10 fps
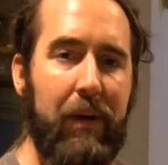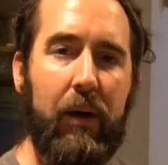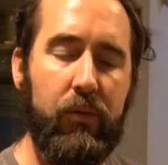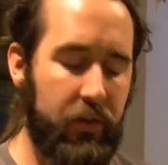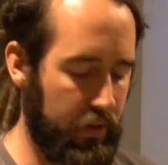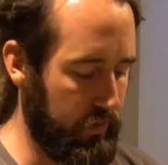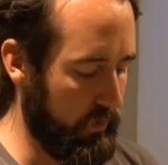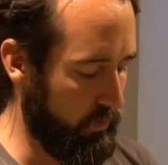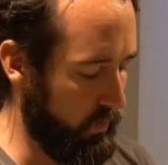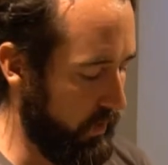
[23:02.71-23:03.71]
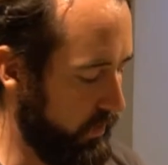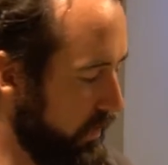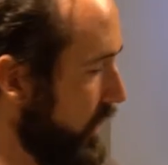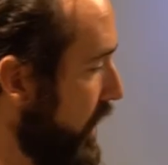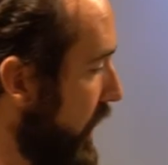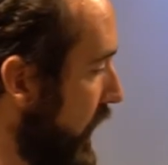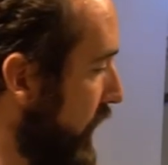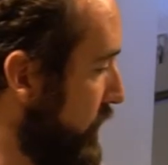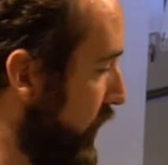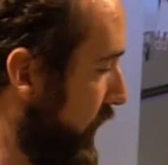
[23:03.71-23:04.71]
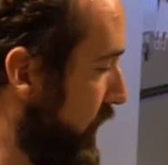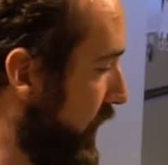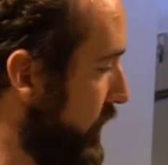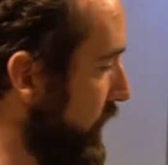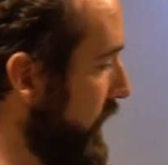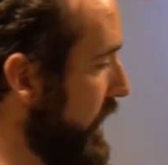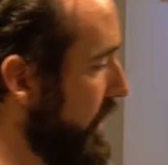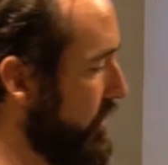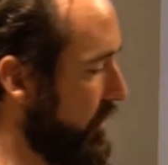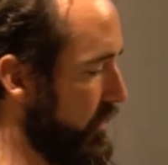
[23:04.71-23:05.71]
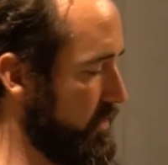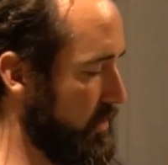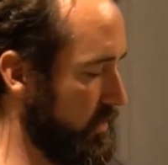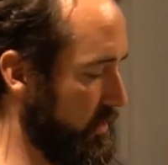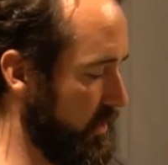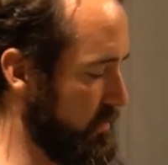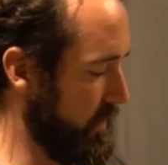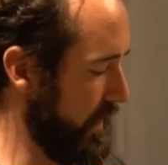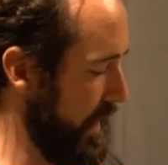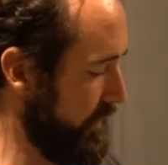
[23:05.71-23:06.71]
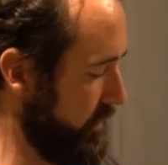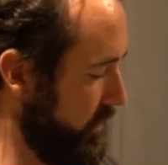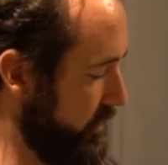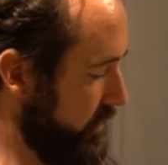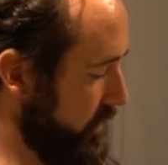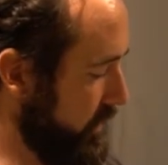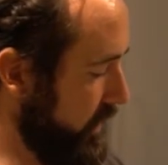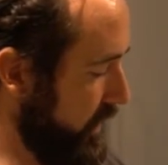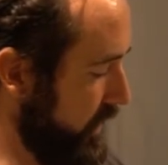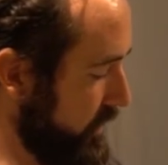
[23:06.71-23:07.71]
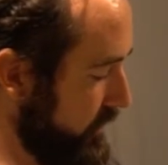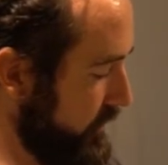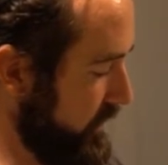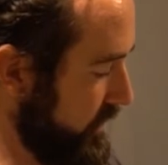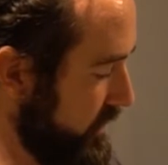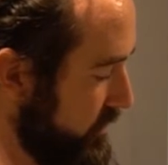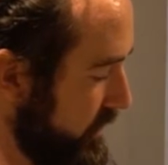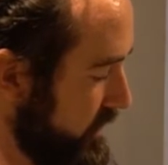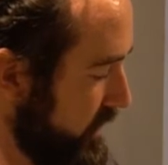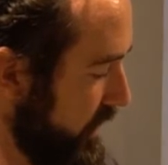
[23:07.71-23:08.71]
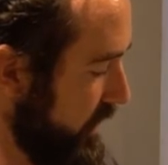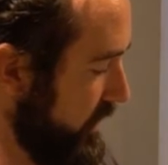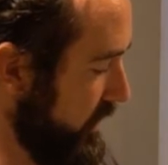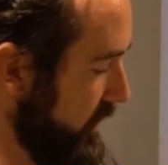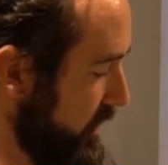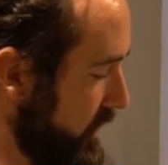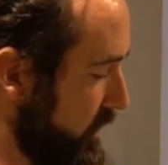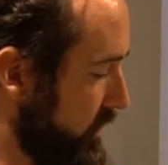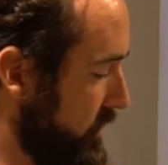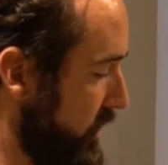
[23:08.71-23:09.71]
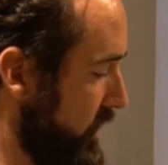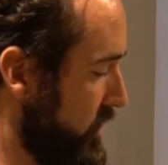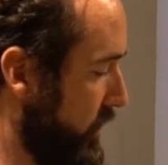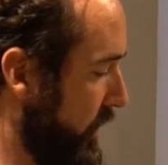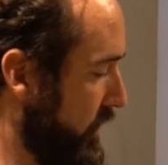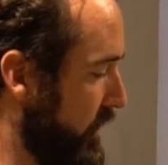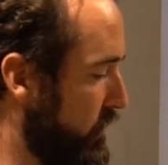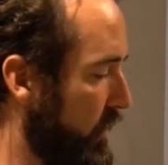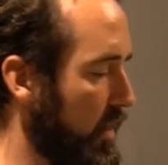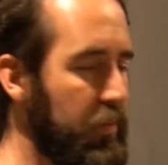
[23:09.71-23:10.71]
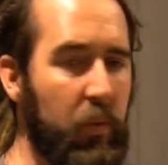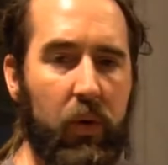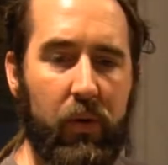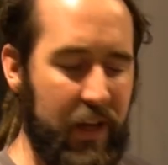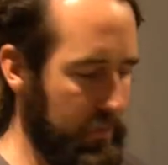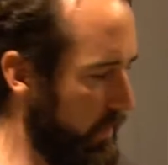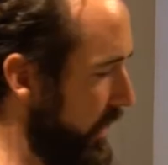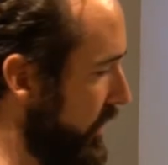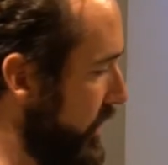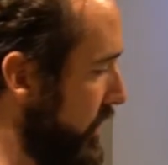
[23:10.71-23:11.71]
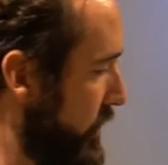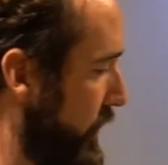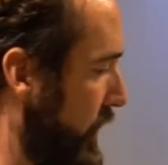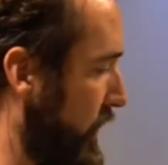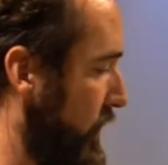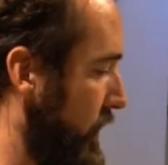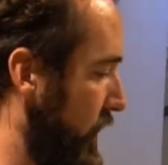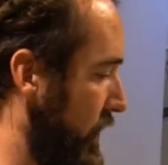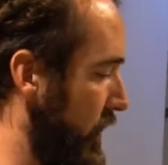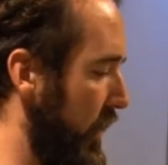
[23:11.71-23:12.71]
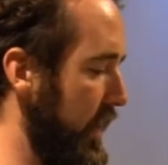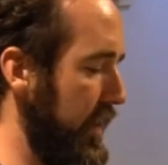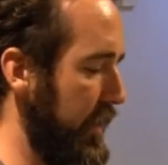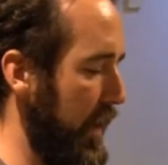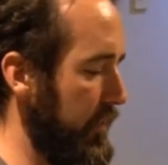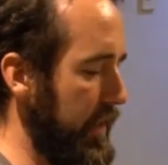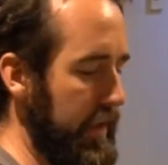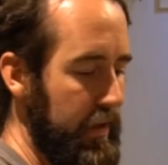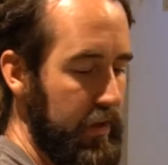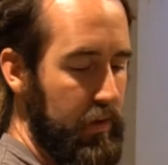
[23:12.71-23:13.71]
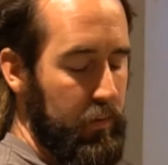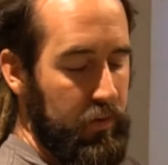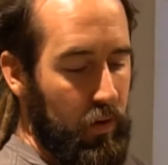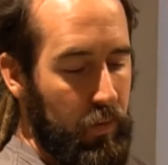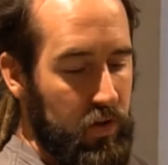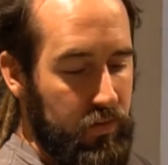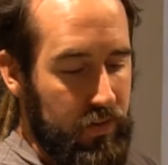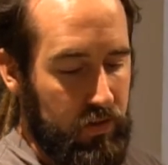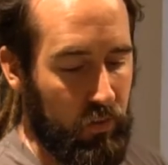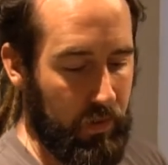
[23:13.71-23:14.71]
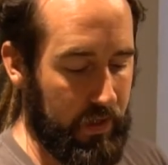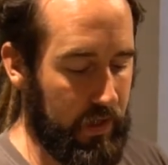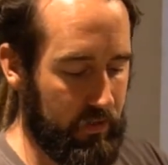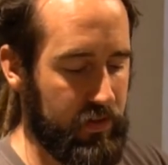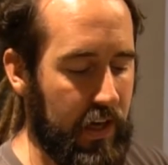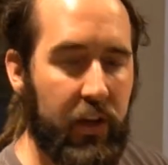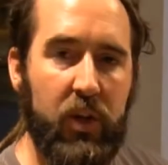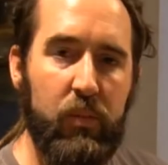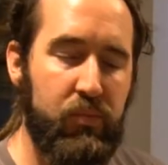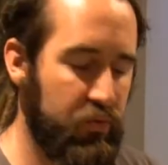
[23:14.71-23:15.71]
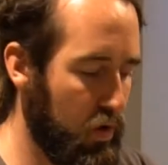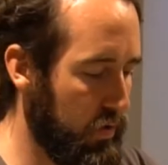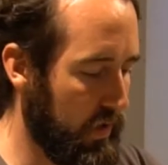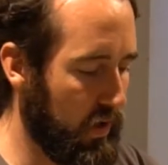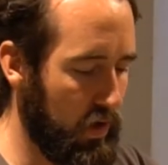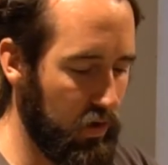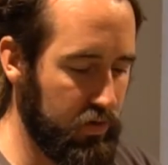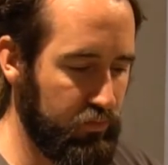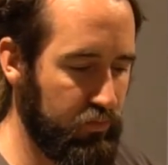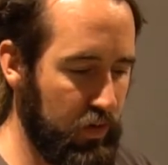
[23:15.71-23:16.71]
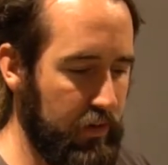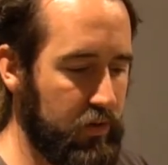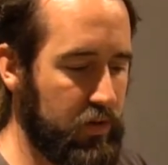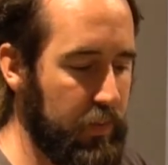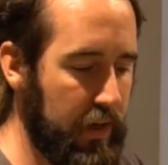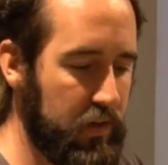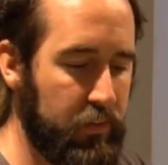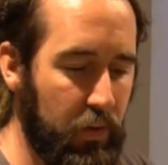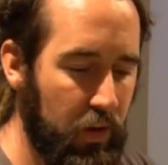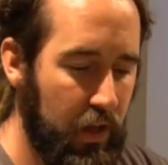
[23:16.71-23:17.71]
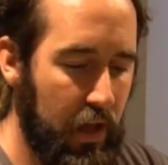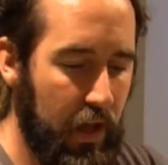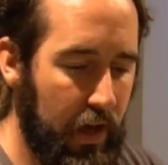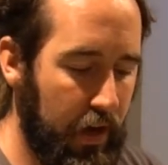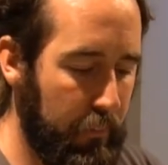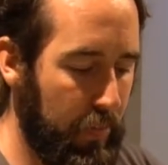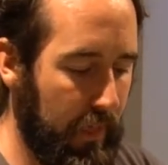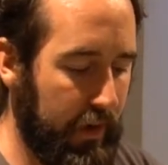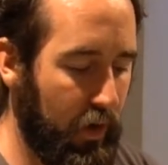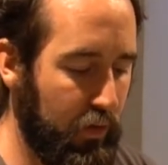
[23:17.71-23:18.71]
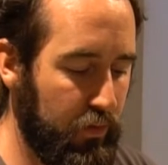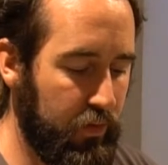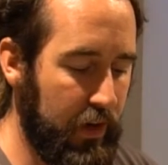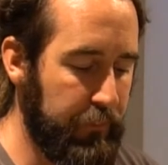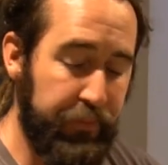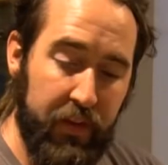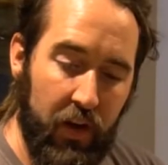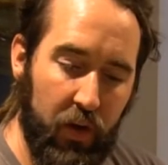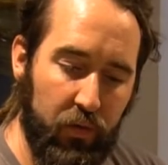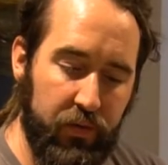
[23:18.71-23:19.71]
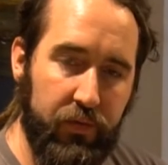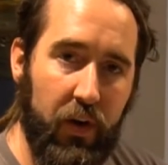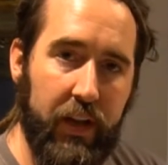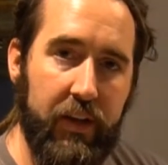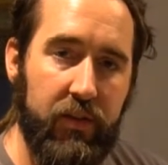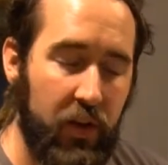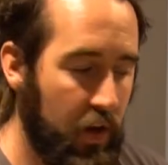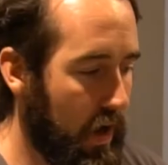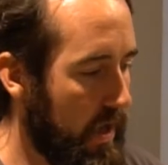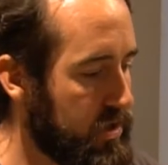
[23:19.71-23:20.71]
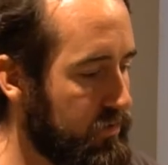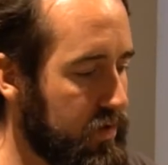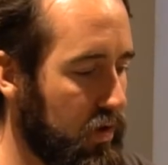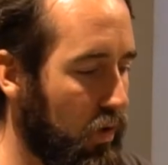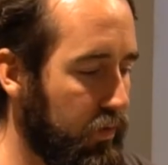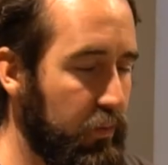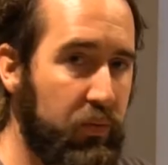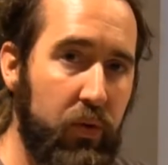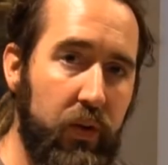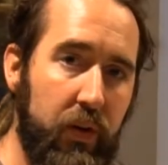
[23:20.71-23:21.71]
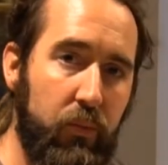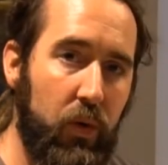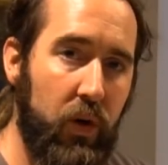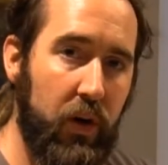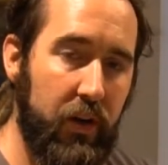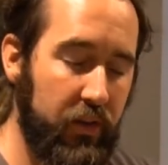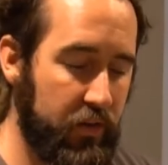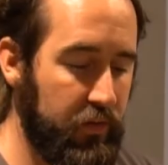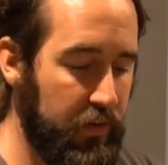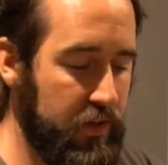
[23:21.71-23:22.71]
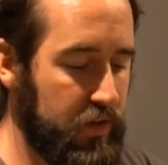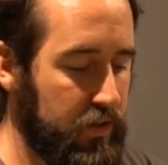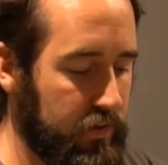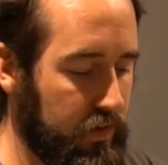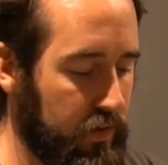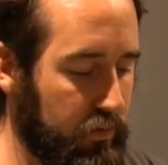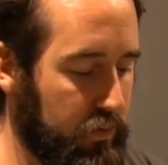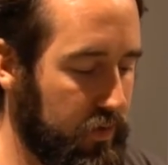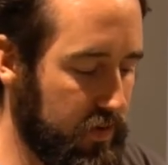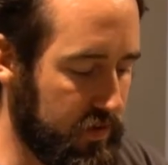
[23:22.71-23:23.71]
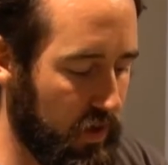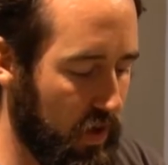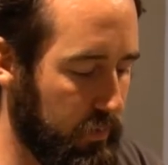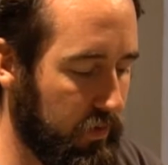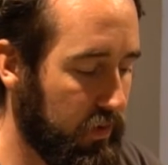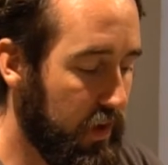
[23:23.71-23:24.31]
mounted as well. And I've got another one here, so I've got 2 nice big adult divisions, which not entirely sure what I'm going to do. I'm probably going to put one on eBay, I think, to be honest, because I don't need that many. So most of it's gone back in. It's had a good prune. It looks really respectable, and hopefully, I often find this, as a result of the pruning work and the divisions and the disturbance,